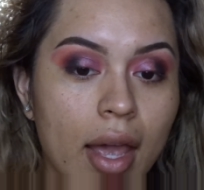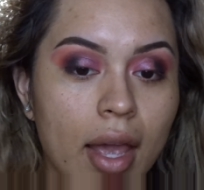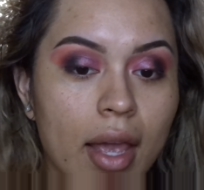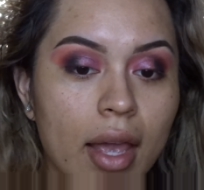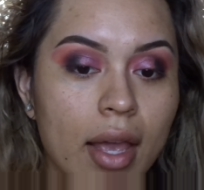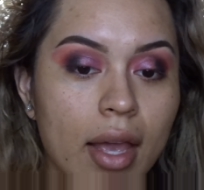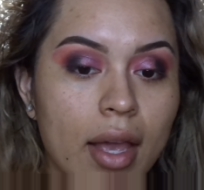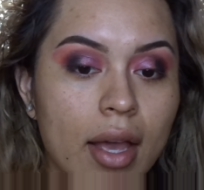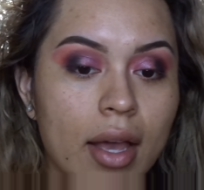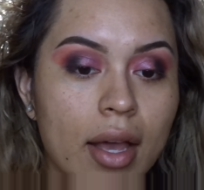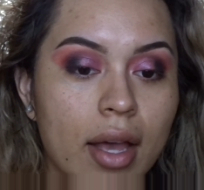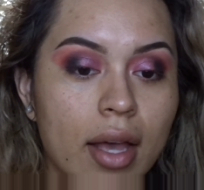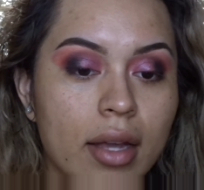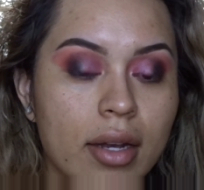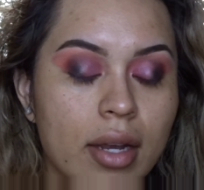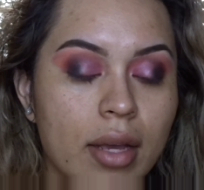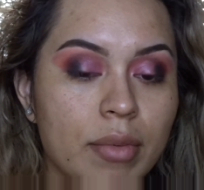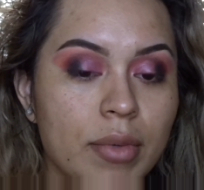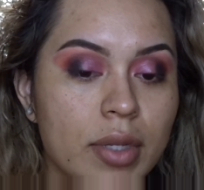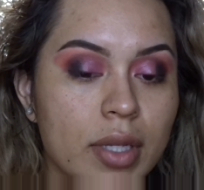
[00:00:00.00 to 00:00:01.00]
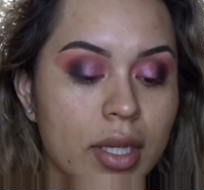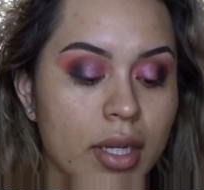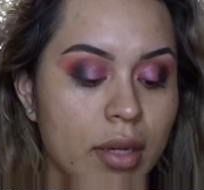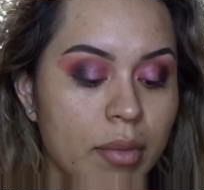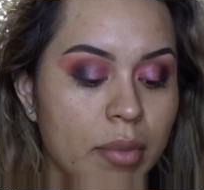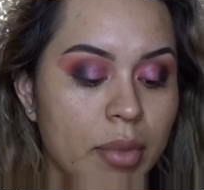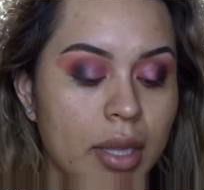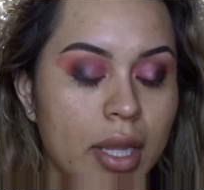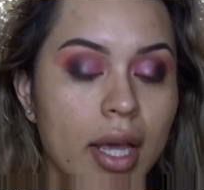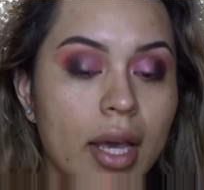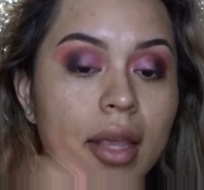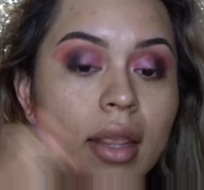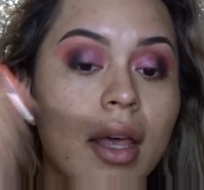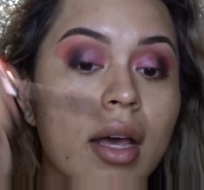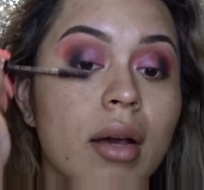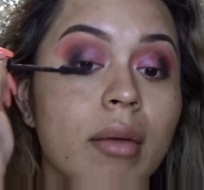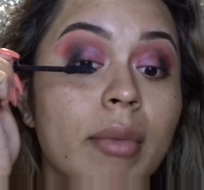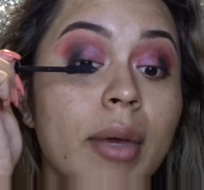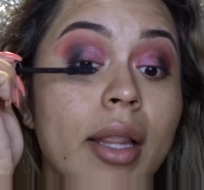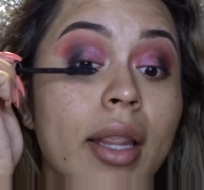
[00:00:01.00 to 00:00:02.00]
and I'm just gonna apply
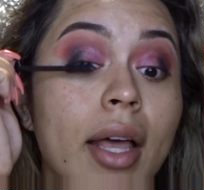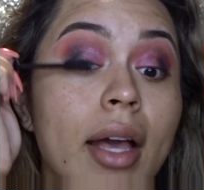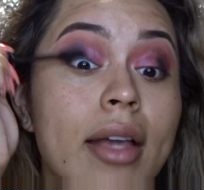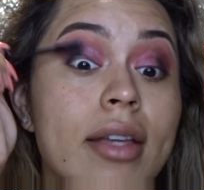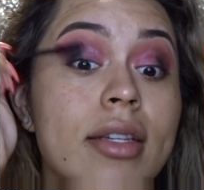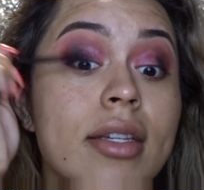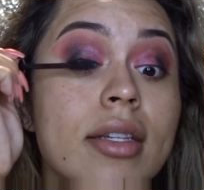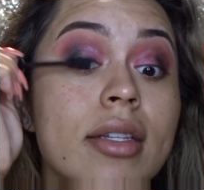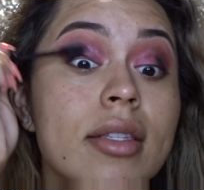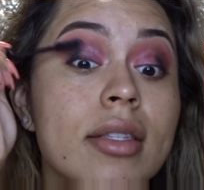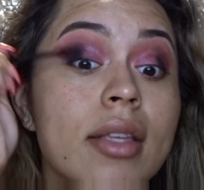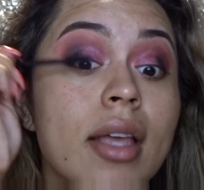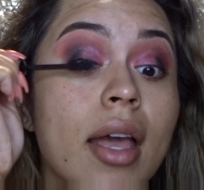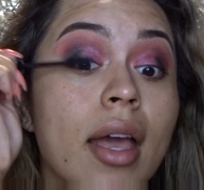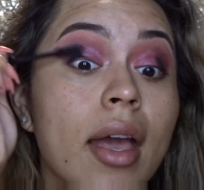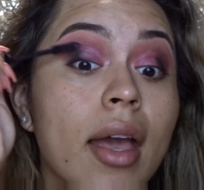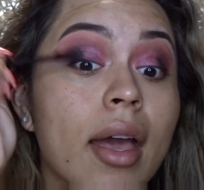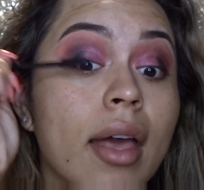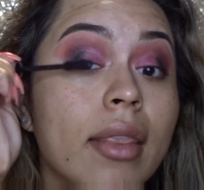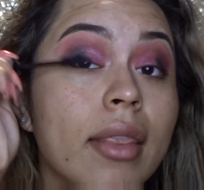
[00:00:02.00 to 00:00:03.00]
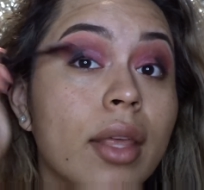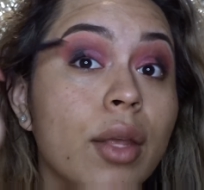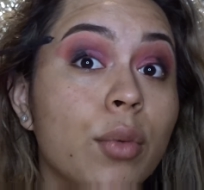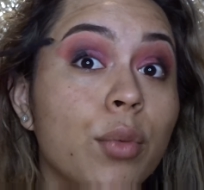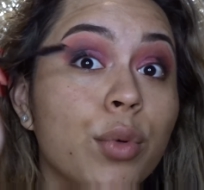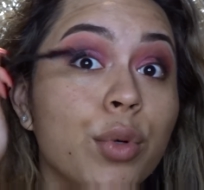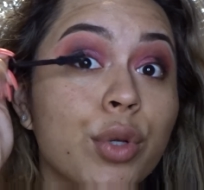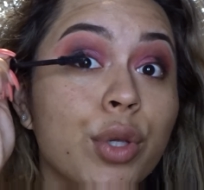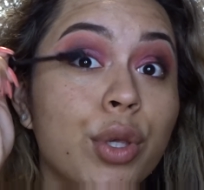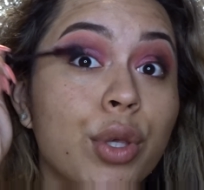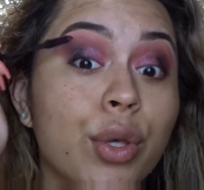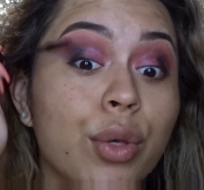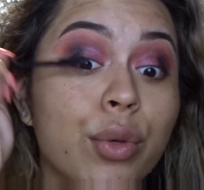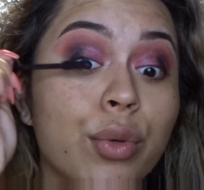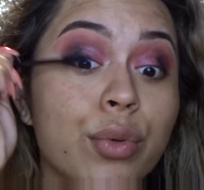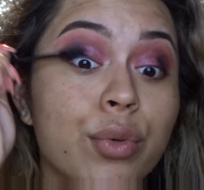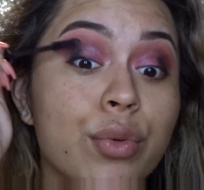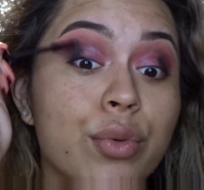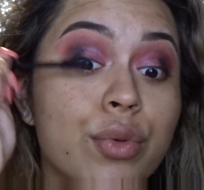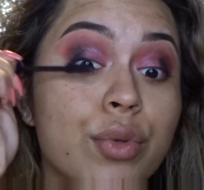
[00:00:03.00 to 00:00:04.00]
that on my lashes, and then we'll
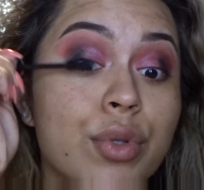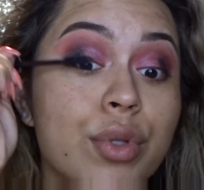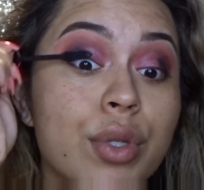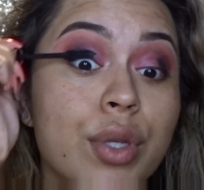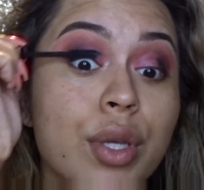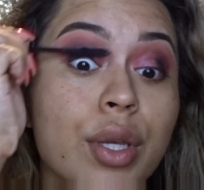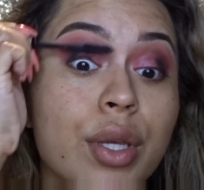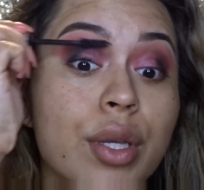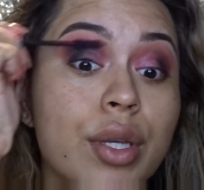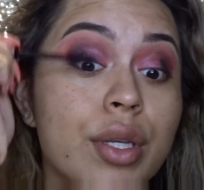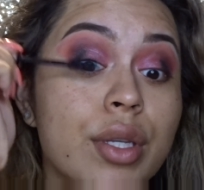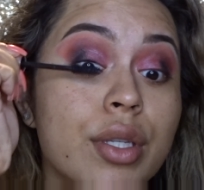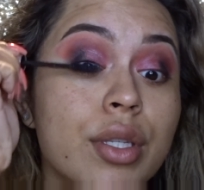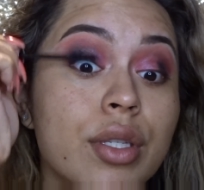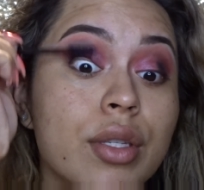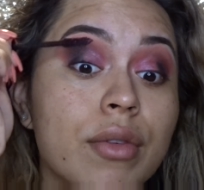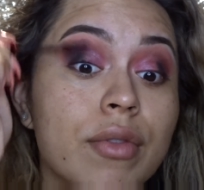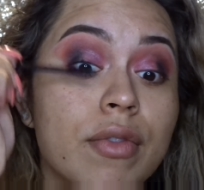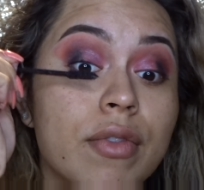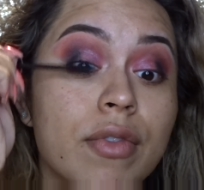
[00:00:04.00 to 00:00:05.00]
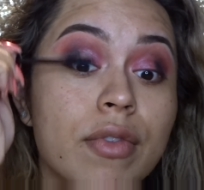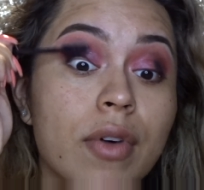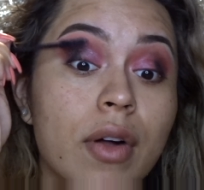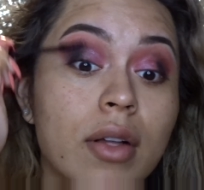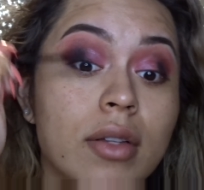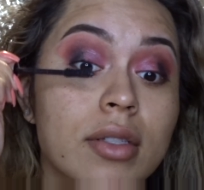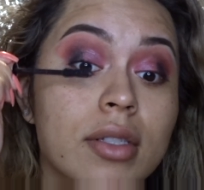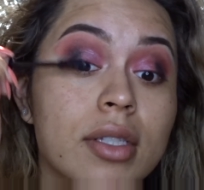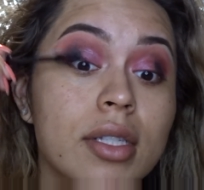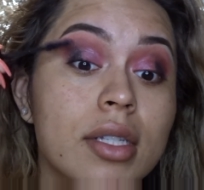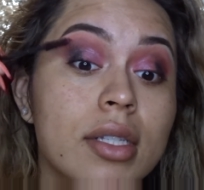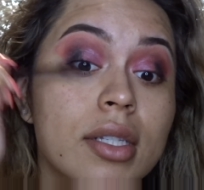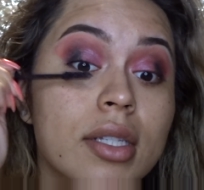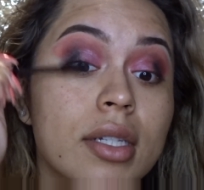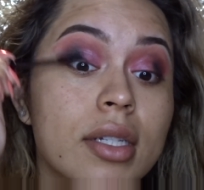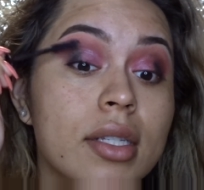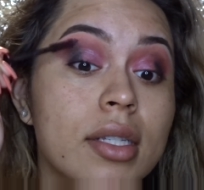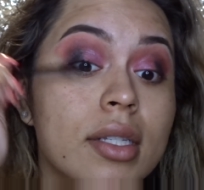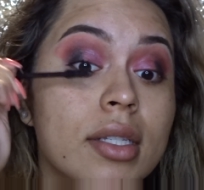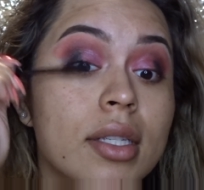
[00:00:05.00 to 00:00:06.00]
use some falsies
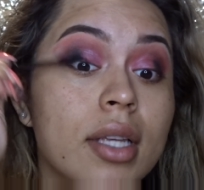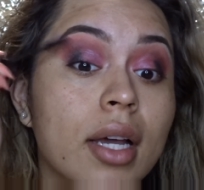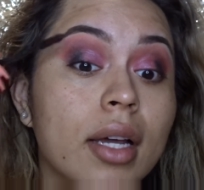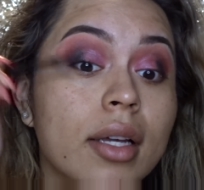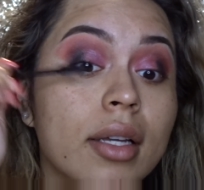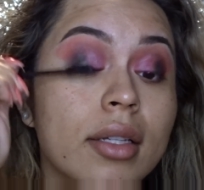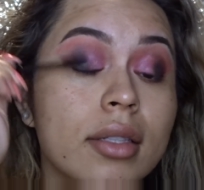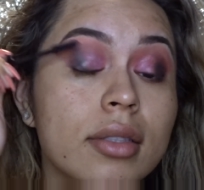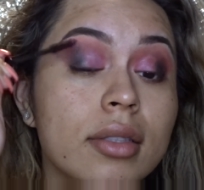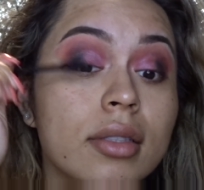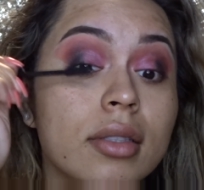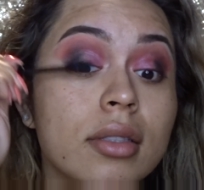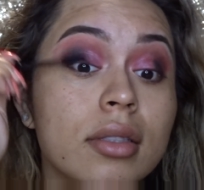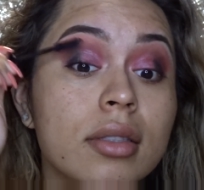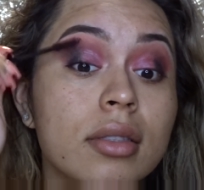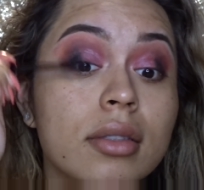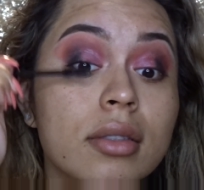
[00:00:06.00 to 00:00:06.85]
in a second.